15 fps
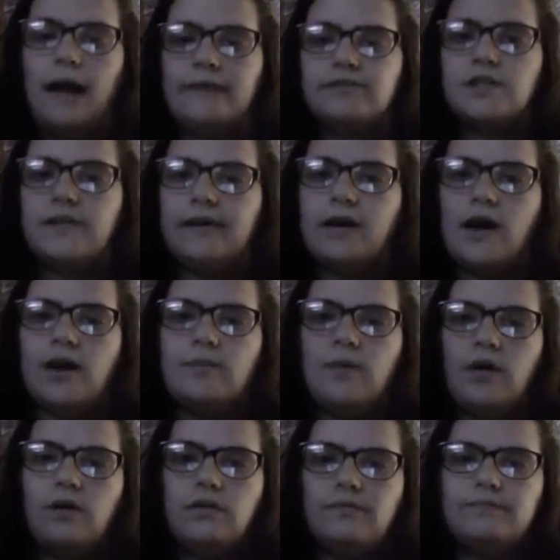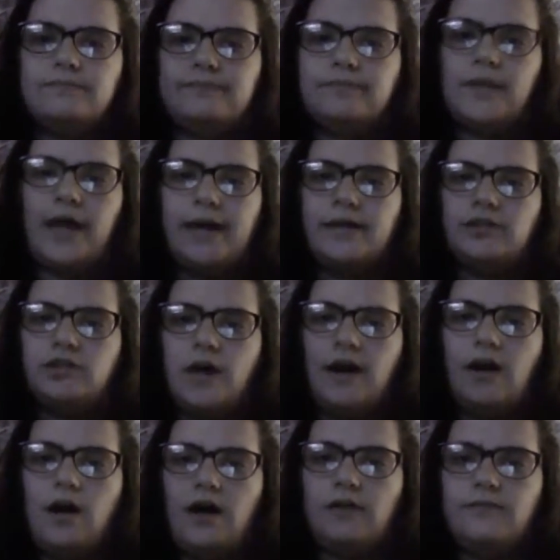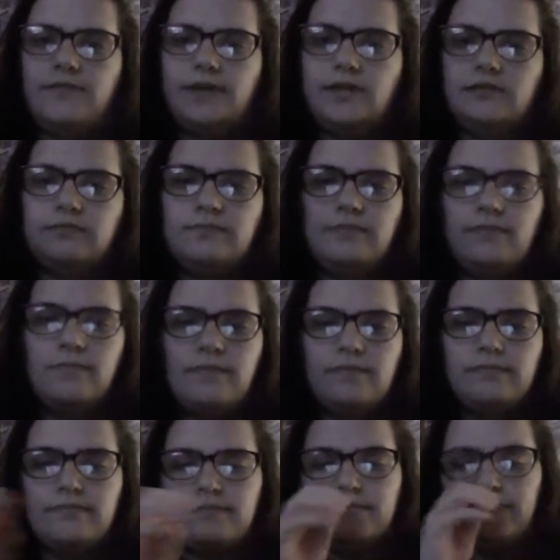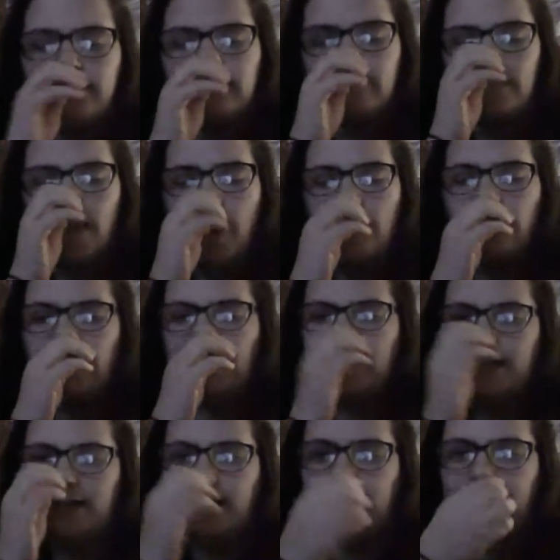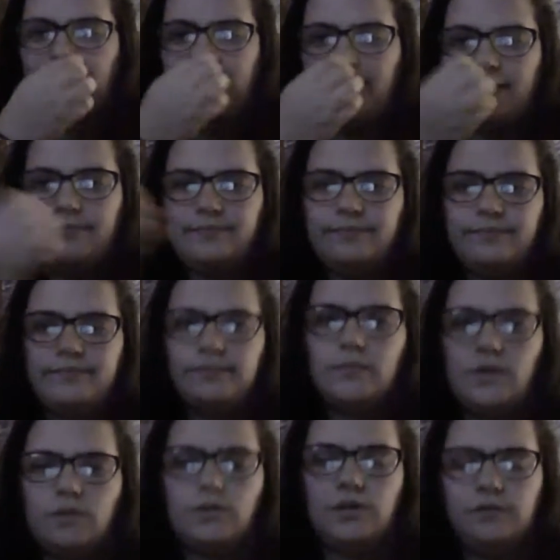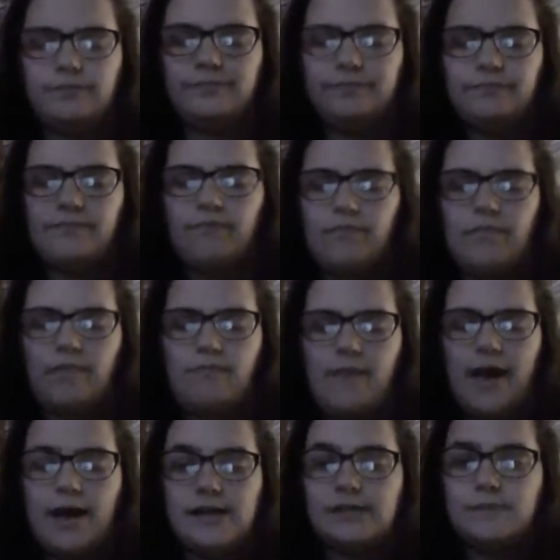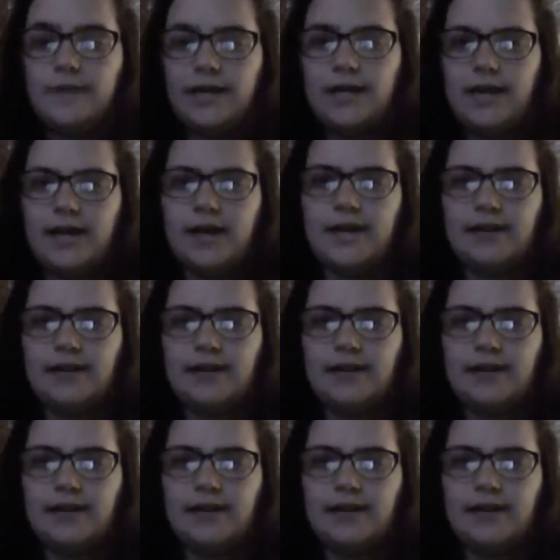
after they got him all like dried off and everything like that, well, my husband